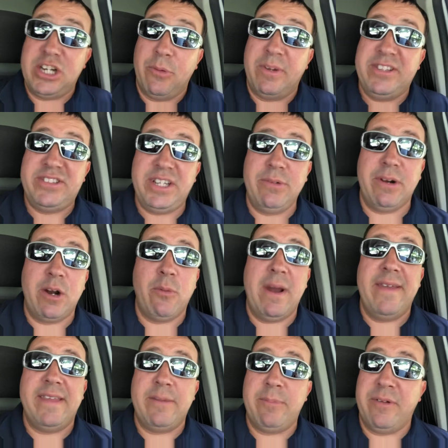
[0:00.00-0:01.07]
And we see right
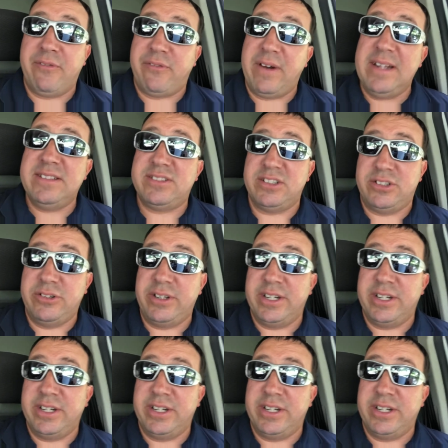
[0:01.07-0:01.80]
away they've been friends the two